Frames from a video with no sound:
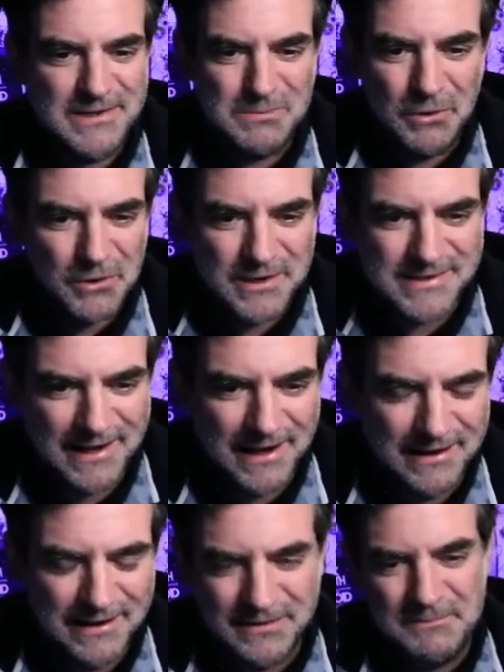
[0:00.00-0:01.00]

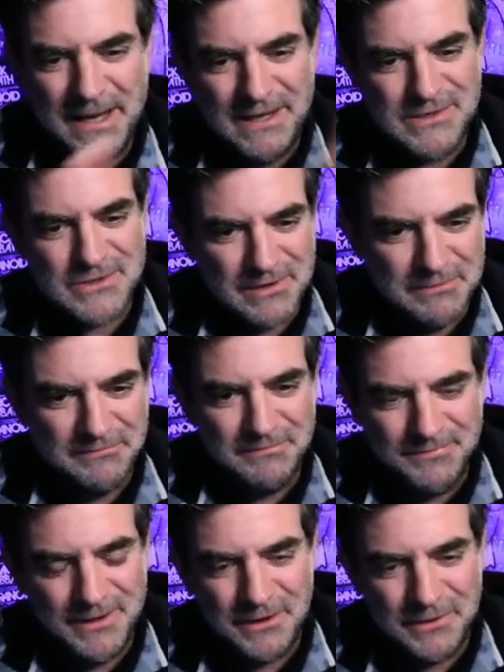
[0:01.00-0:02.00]
Morissette in the mainstream,
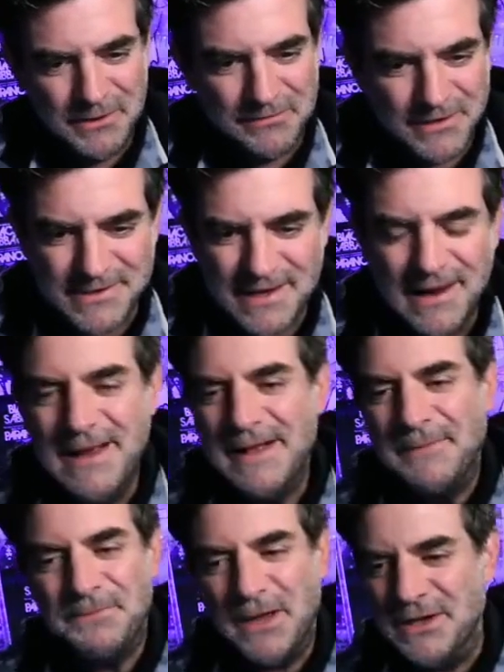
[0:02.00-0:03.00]
you know, universe,
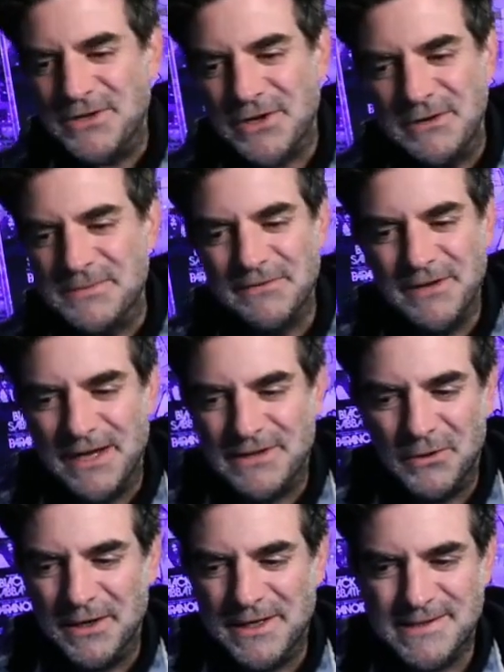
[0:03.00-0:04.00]
in terms of like
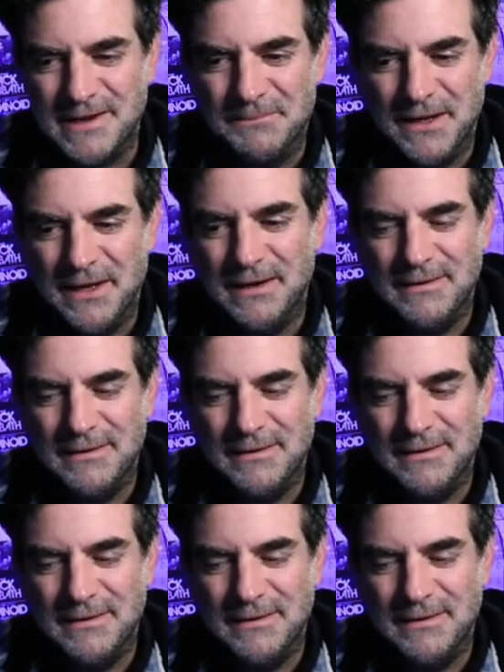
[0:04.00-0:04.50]
20 something